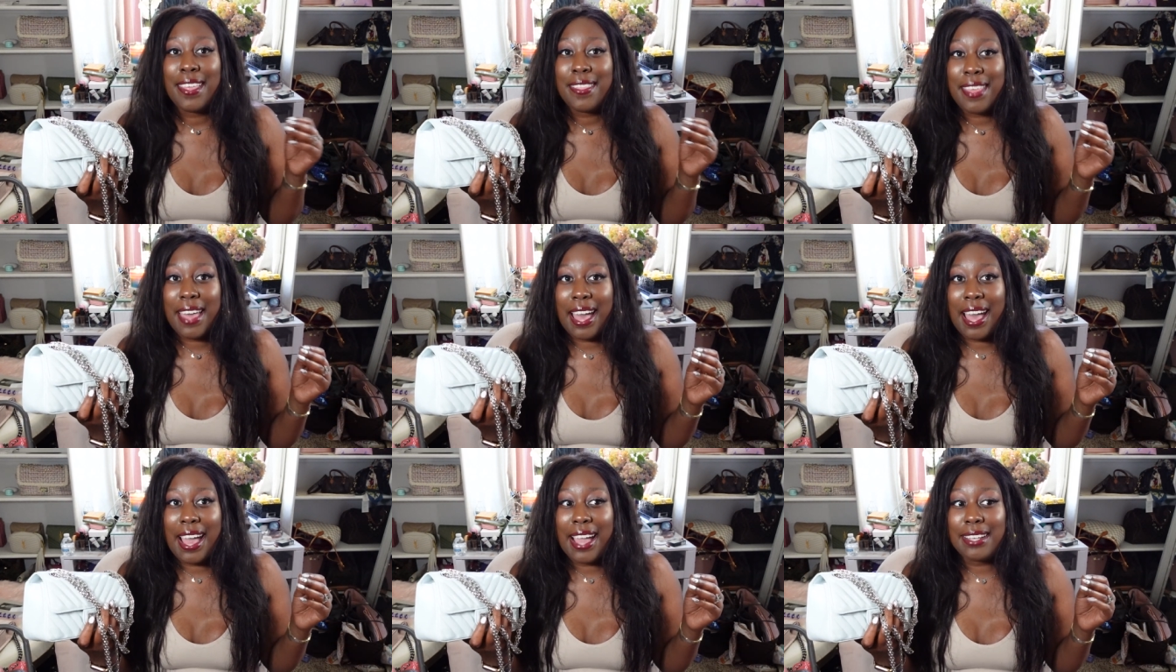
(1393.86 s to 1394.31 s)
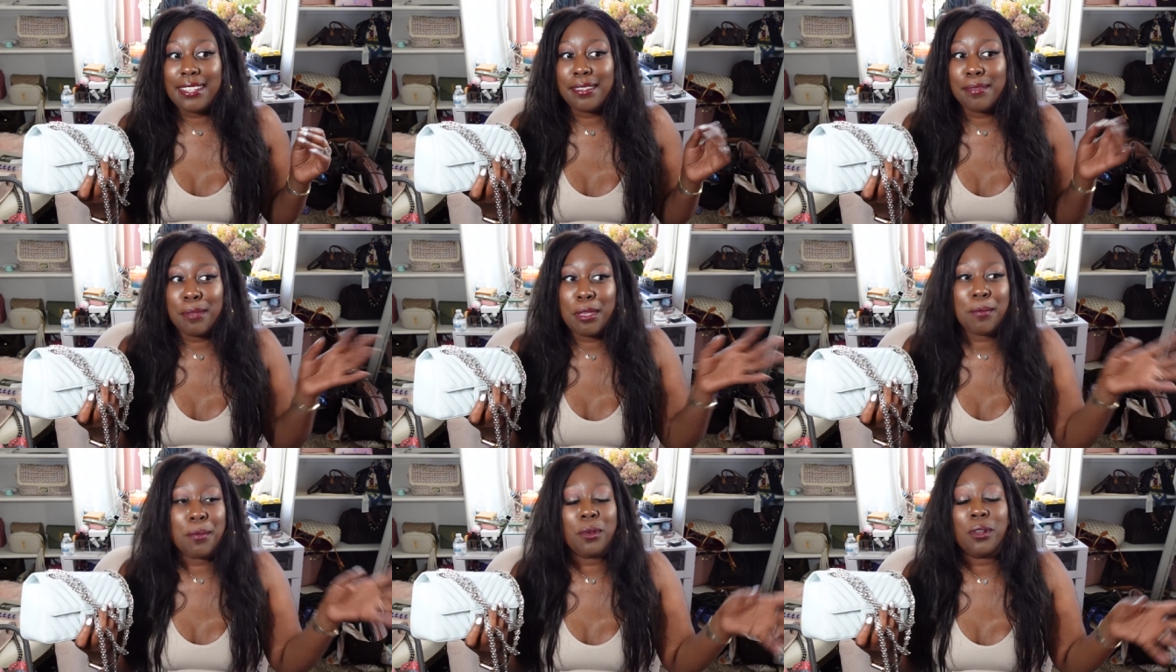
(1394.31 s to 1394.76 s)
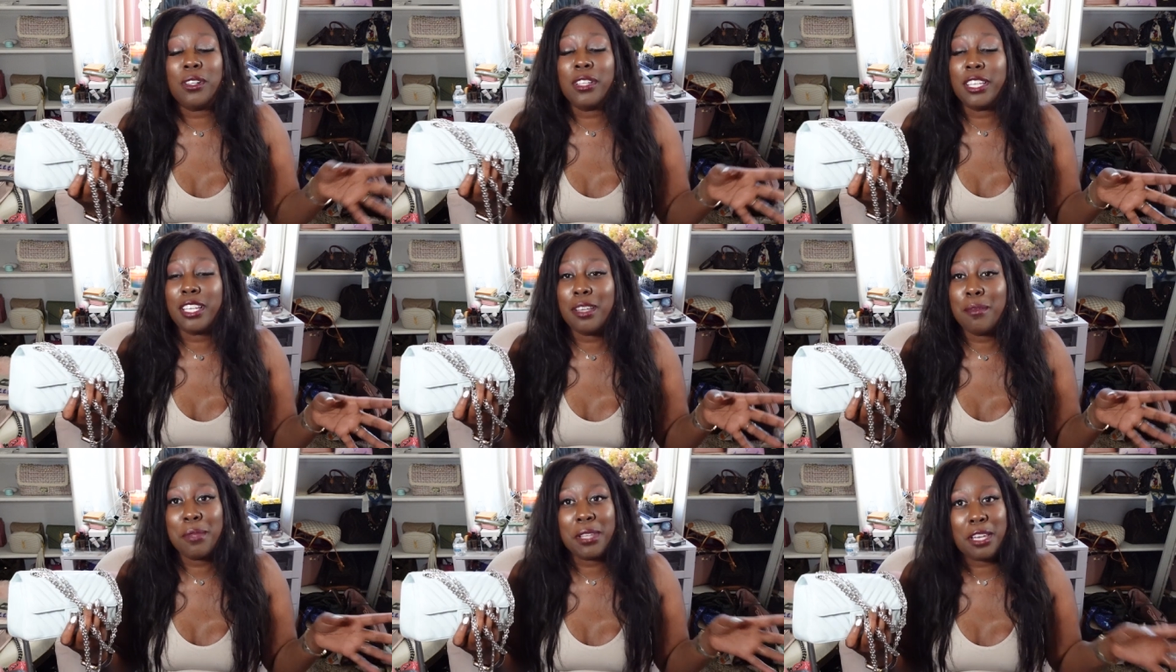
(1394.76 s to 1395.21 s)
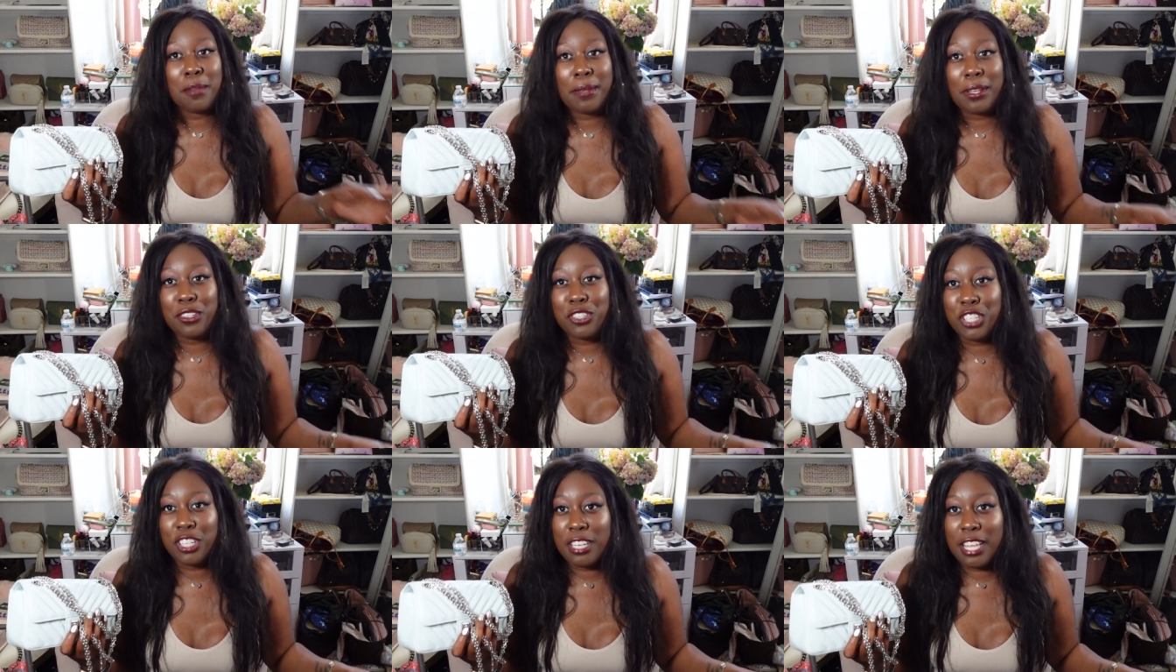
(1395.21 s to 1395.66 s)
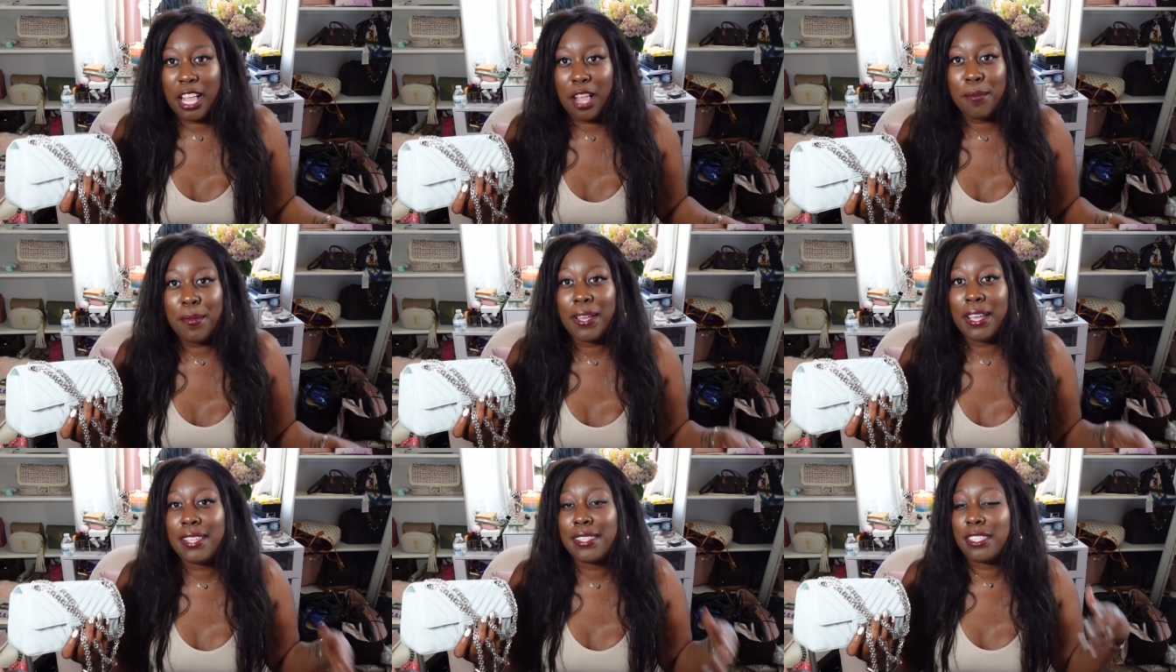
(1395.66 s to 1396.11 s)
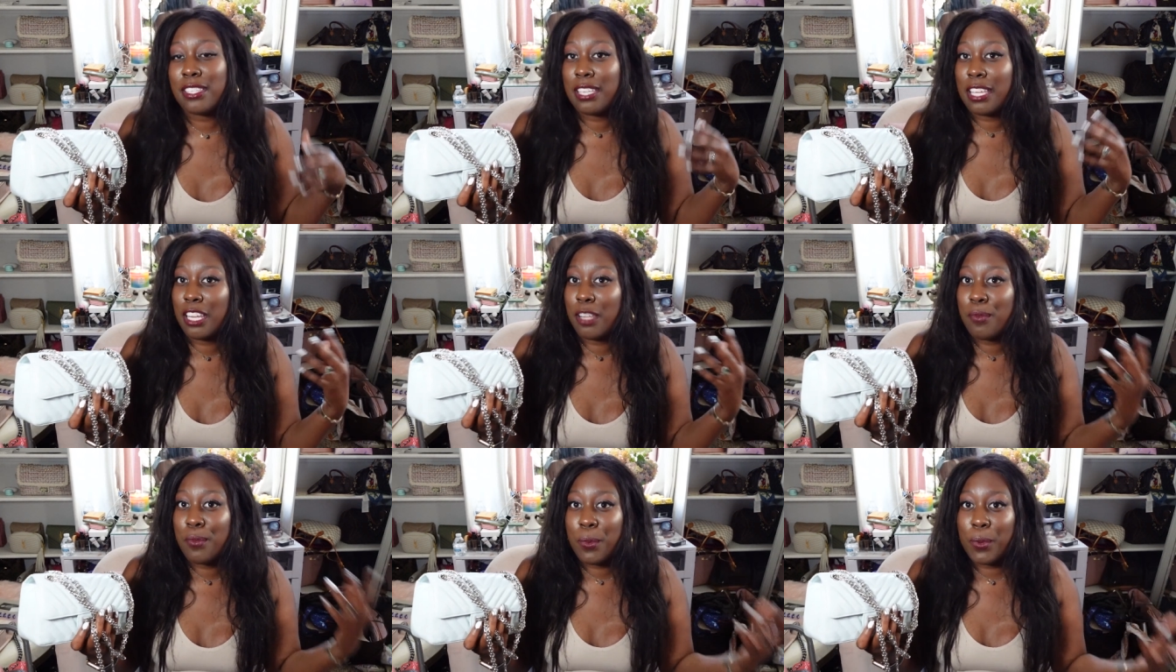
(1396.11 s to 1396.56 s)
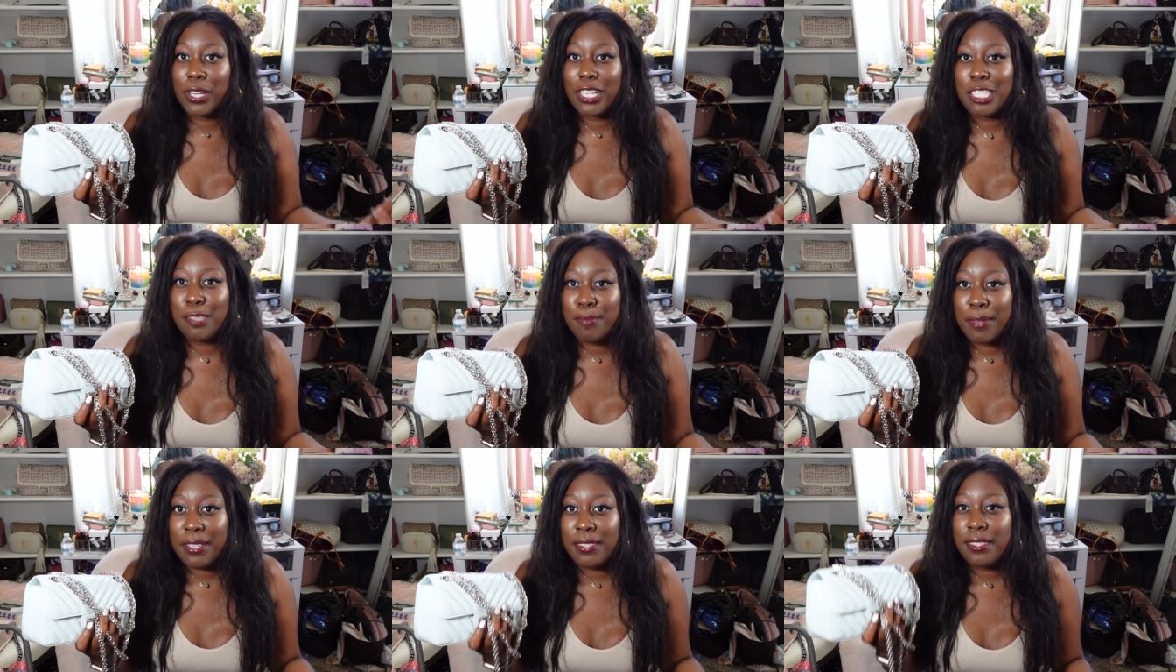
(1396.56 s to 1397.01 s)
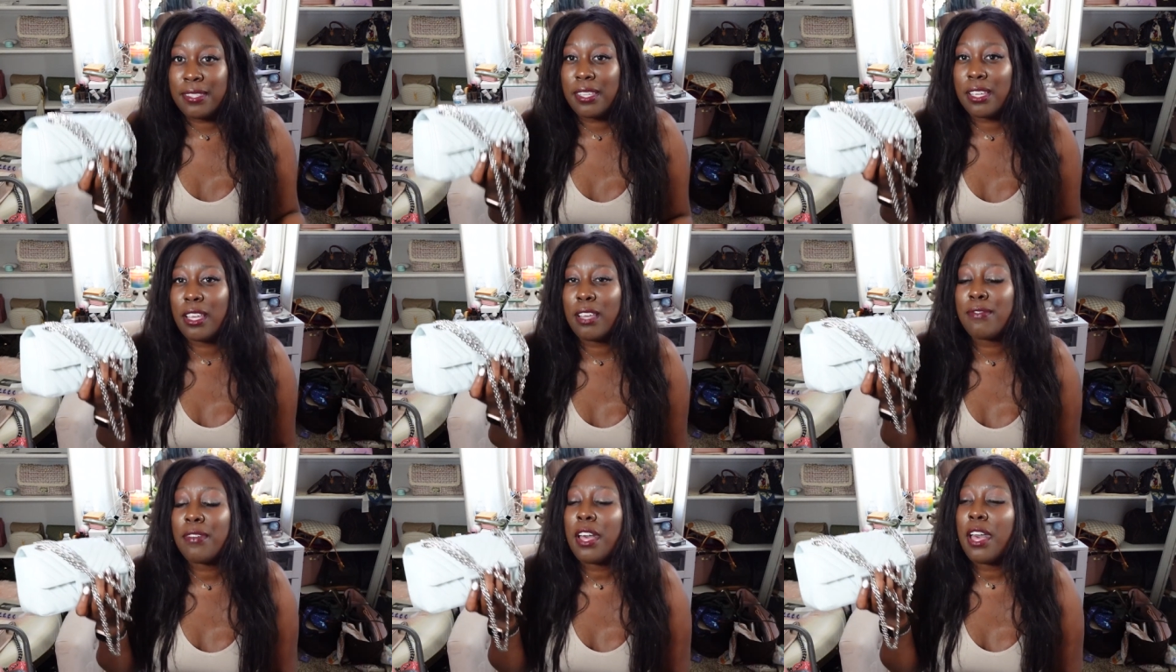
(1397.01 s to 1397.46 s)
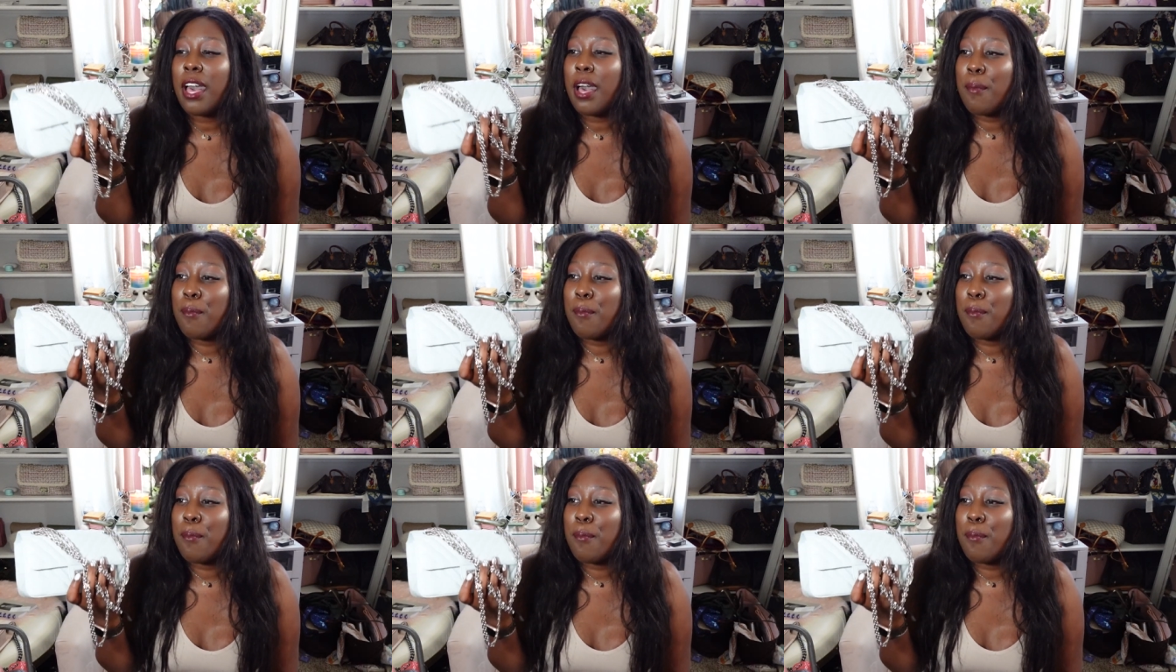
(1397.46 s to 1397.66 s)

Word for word: that people are only complaining about Chanel because it's getting more expensive,